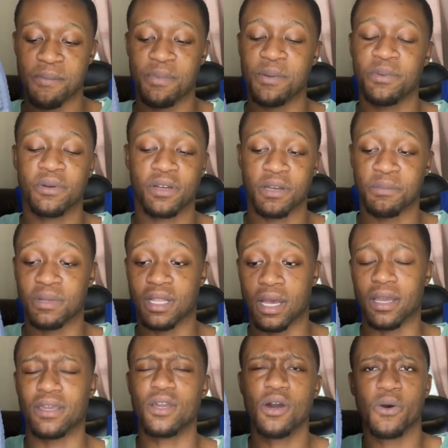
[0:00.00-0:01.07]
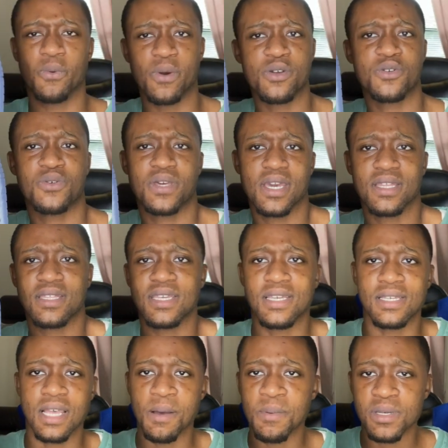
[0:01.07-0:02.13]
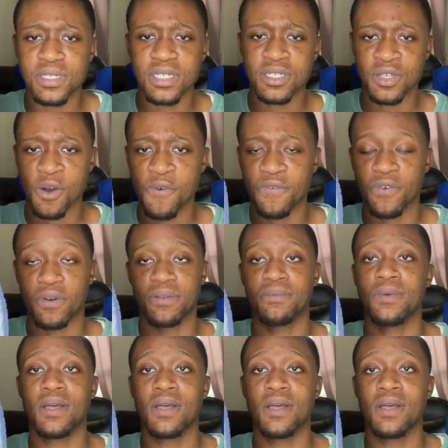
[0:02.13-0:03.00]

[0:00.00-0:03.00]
people are gonna be like, yo, where'd you get these? How much these go for?